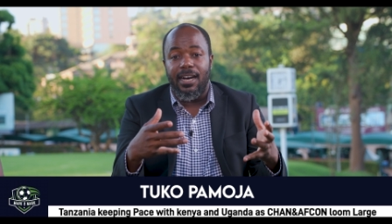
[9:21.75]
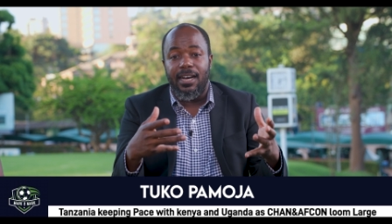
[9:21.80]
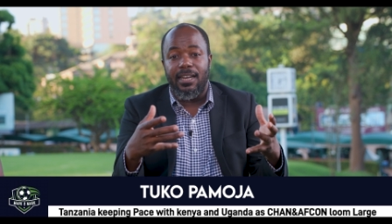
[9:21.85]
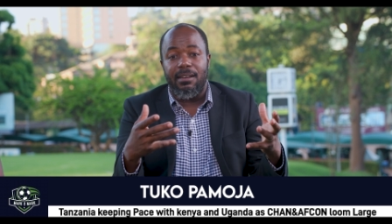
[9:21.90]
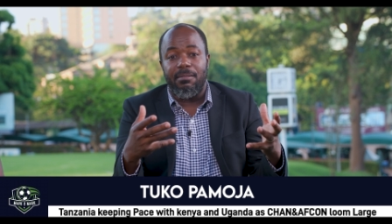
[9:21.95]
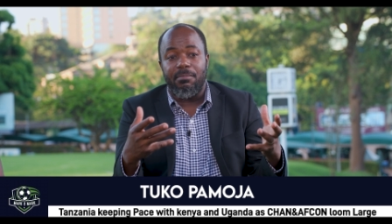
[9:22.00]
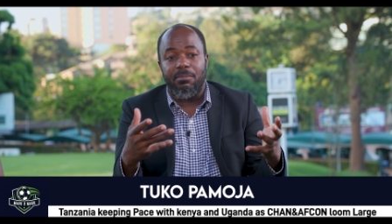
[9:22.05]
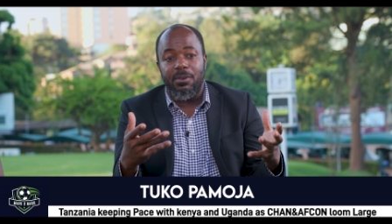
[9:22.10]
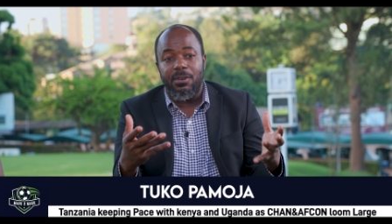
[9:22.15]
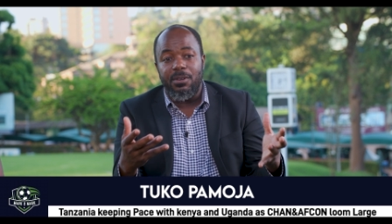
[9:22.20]

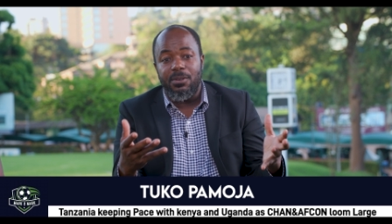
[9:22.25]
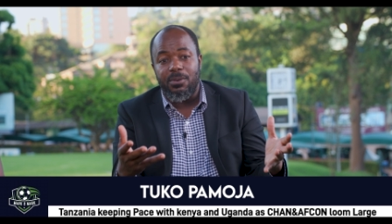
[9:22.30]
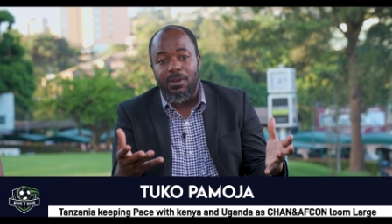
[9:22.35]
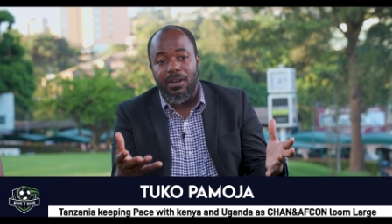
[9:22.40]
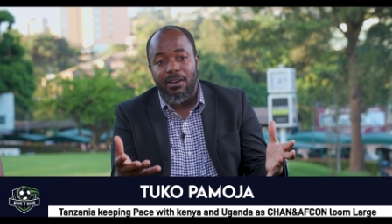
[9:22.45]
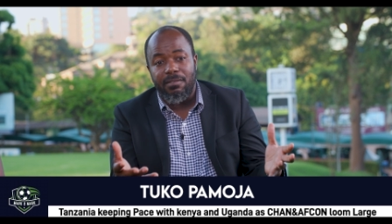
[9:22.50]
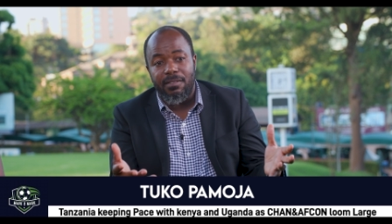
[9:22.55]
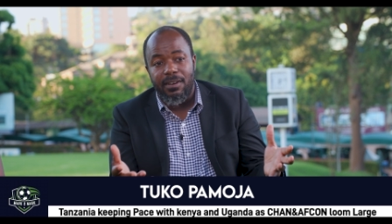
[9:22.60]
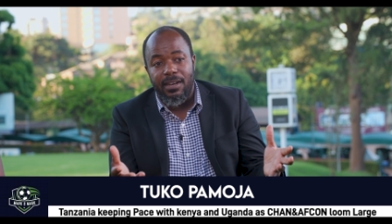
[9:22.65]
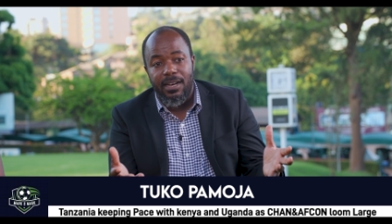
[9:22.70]
and I'm going to
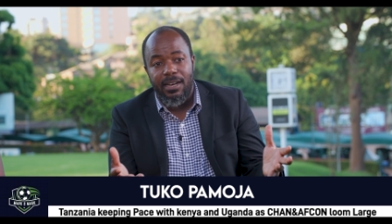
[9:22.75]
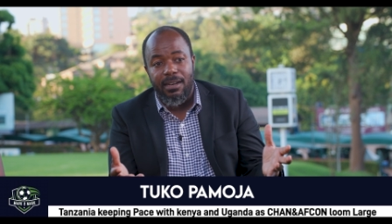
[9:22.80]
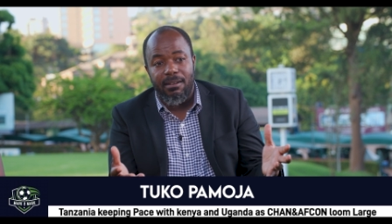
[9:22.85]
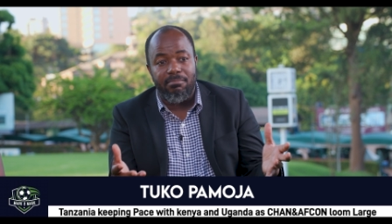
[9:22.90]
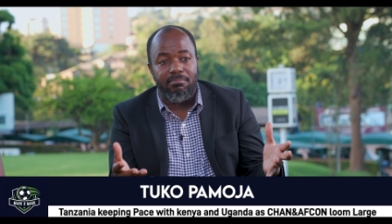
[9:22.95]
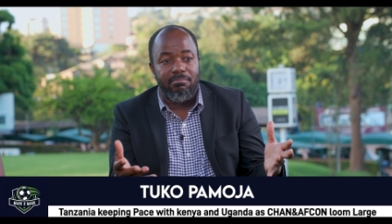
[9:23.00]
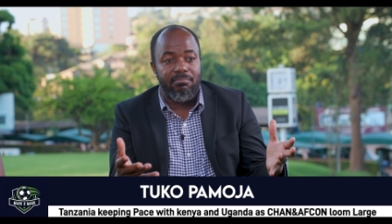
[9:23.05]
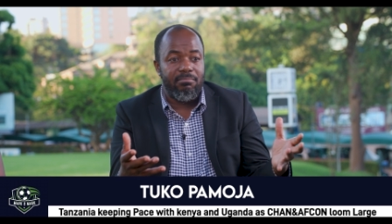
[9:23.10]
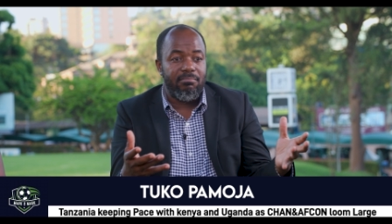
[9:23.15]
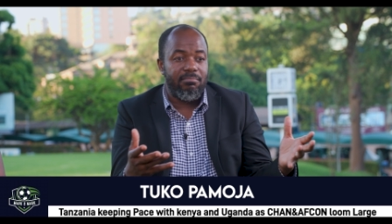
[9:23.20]

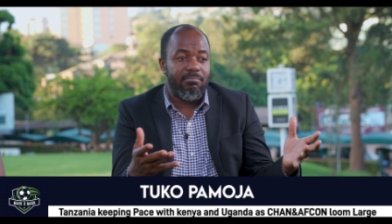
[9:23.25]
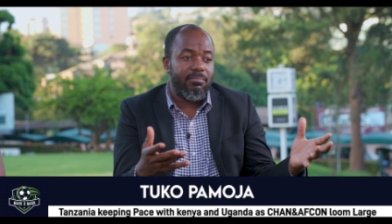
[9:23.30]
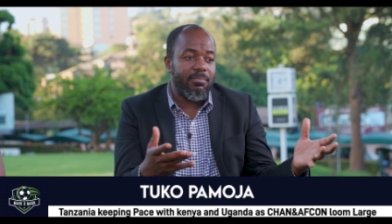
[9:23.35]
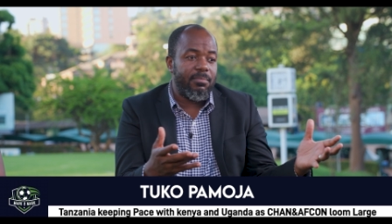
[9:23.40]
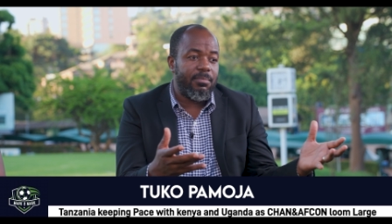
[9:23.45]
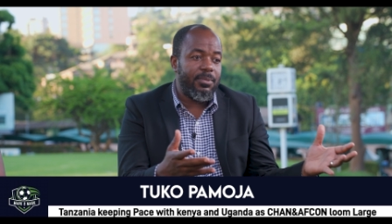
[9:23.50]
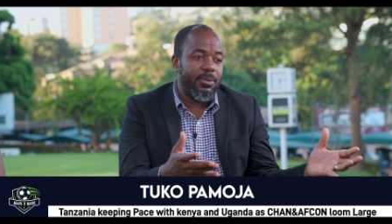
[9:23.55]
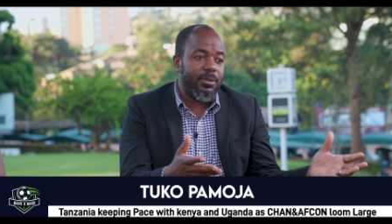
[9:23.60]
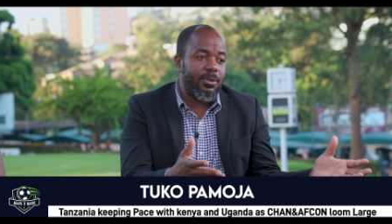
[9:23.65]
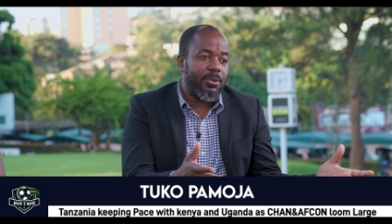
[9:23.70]
cover,
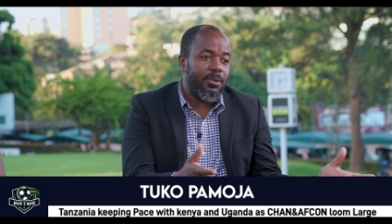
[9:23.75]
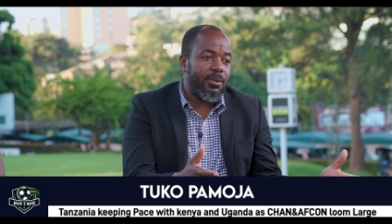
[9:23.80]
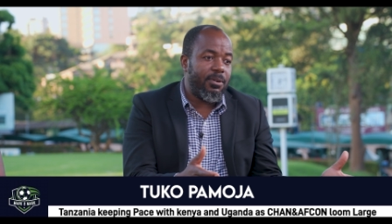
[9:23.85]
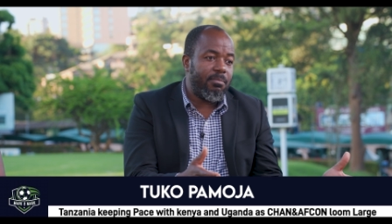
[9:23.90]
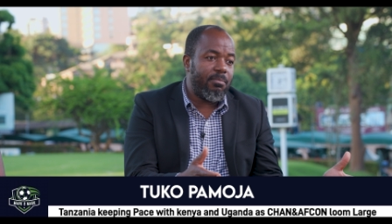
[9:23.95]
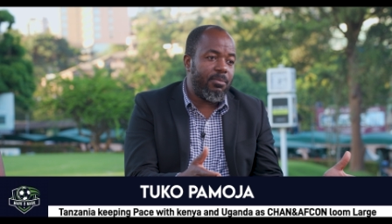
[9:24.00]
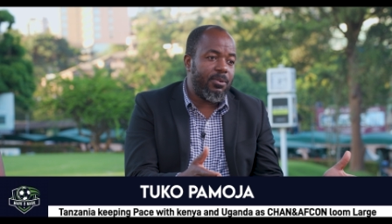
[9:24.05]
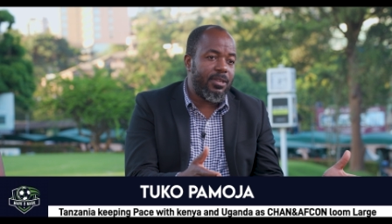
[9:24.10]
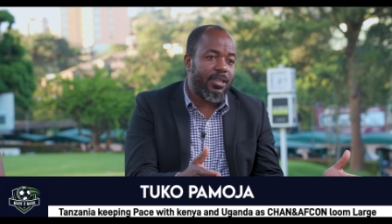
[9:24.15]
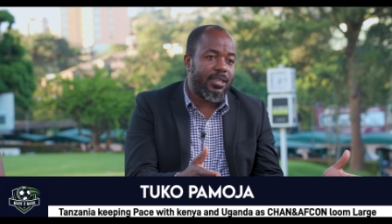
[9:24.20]

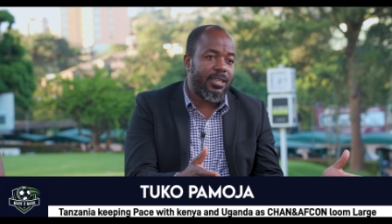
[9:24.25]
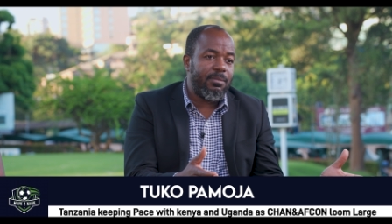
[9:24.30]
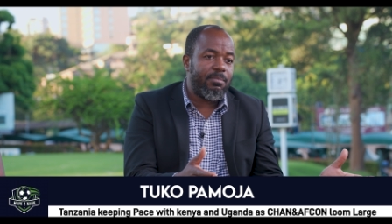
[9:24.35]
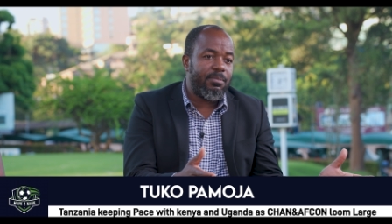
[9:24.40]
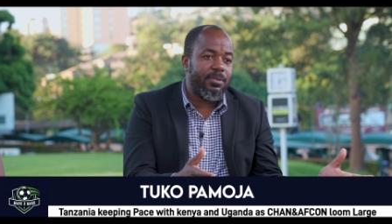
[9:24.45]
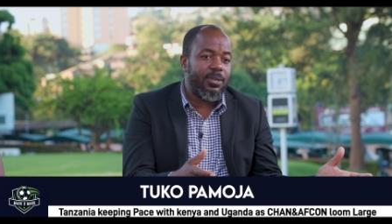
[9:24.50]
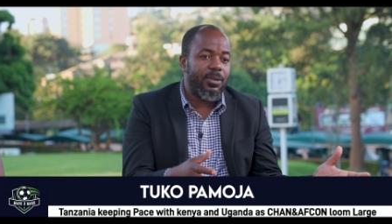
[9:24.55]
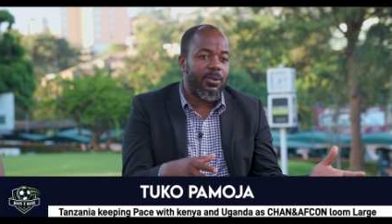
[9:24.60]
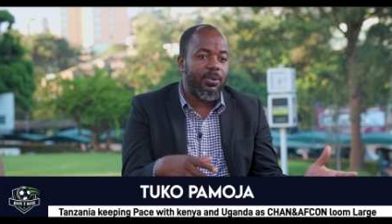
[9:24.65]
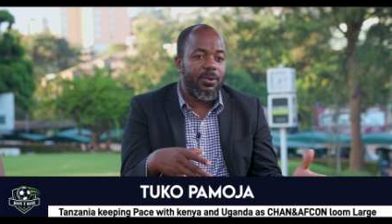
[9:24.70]
Moses
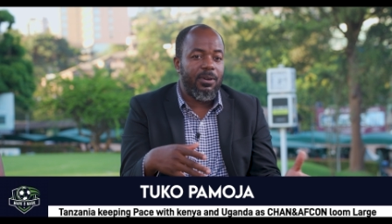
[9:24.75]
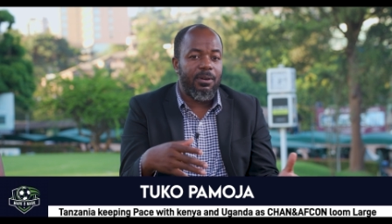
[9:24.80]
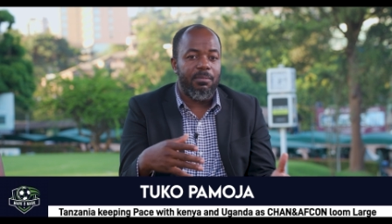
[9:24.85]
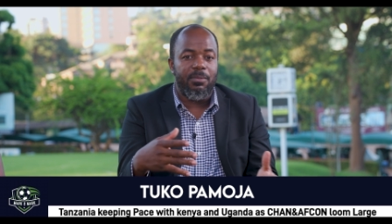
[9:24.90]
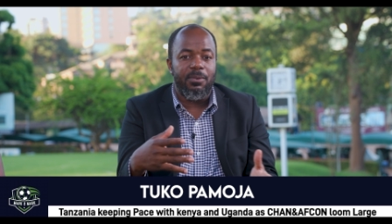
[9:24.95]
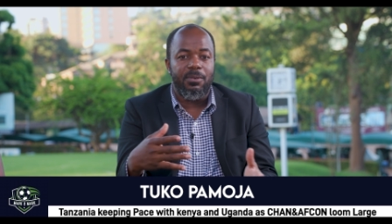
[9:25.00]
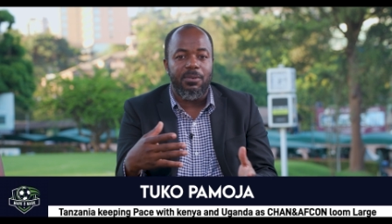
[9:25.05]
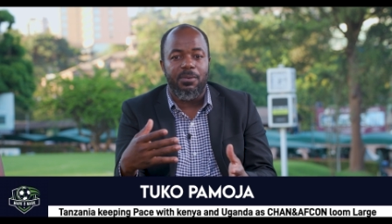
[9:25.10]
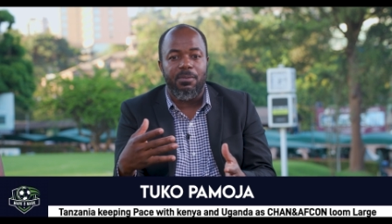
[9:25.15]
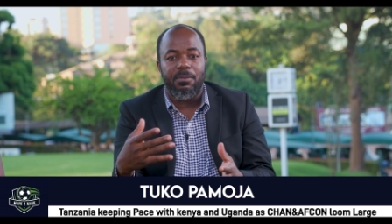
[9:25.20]
Kipsiro,
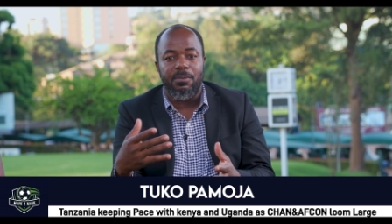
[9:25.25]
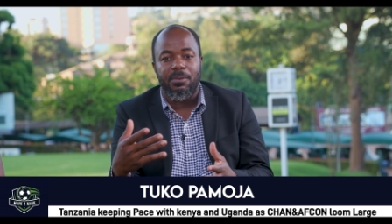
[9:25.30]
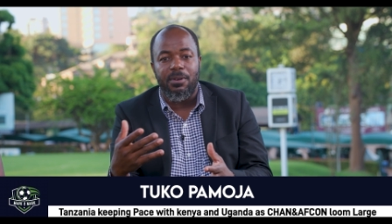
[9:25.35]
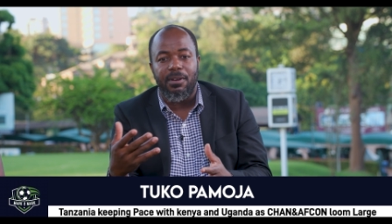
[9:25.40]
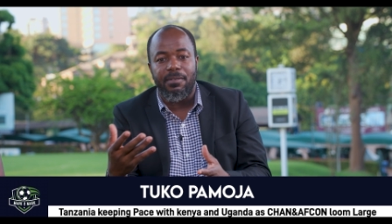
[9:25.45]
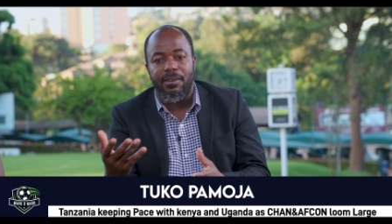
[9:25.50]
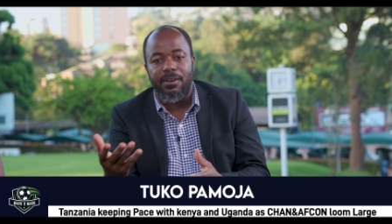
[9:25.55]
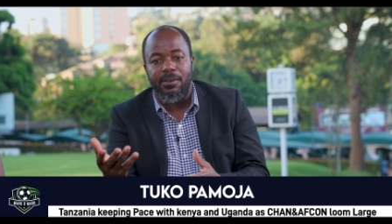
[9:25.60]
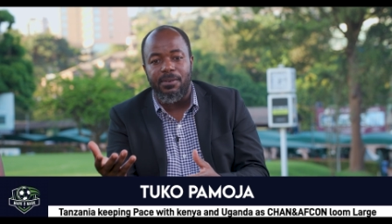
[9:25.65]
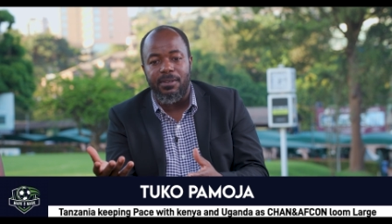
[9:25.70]
I'm going to
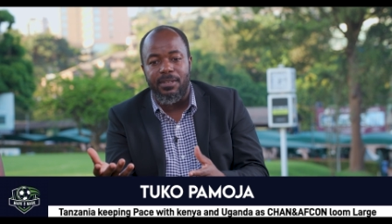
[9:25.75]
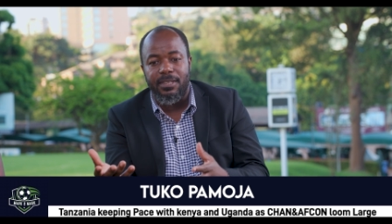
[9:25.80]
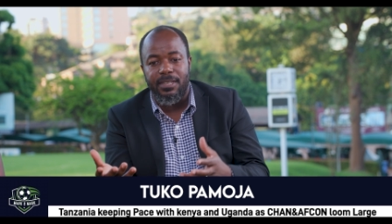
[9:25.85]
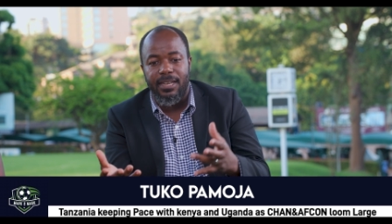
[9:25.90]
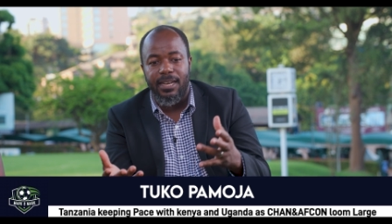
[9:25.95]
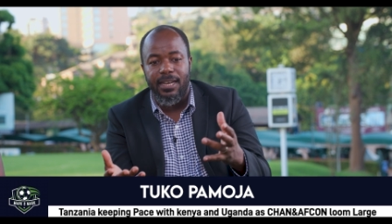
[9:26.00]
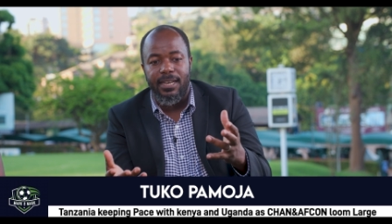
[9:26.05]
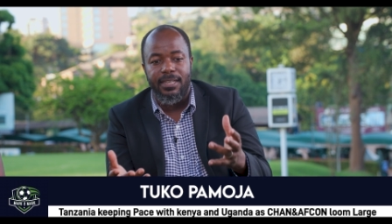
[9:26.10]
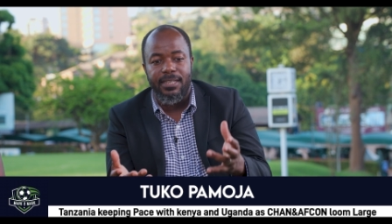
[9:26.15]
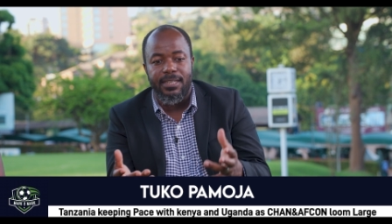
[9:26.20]
cover all these
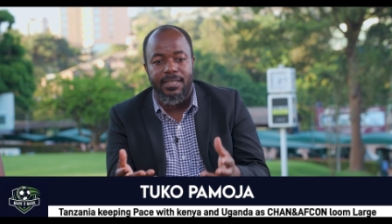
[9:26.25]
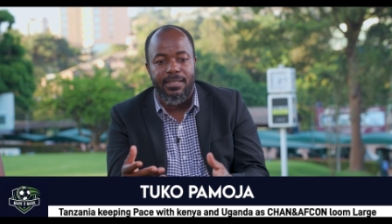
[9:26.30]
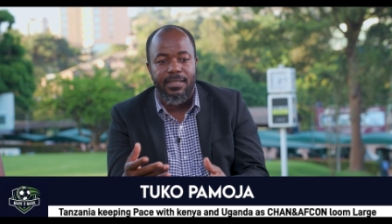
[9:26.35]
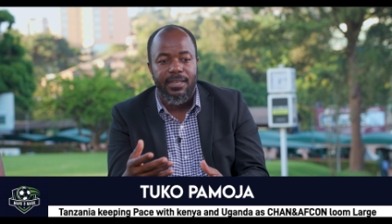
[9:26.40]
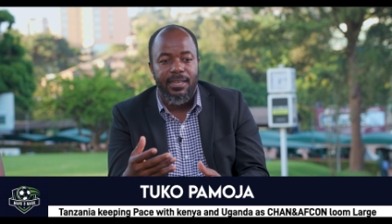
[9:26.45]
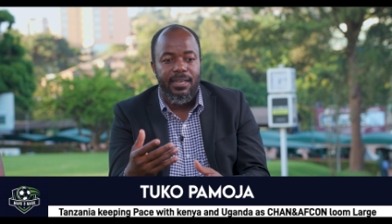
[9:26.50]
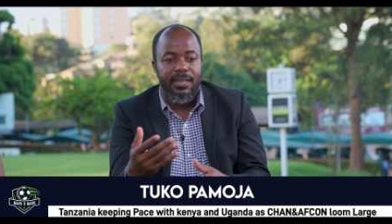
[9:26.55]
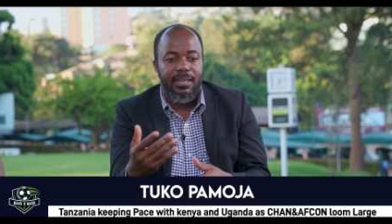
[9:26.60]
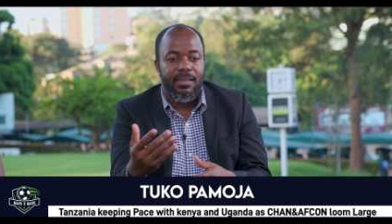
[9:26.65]
guys,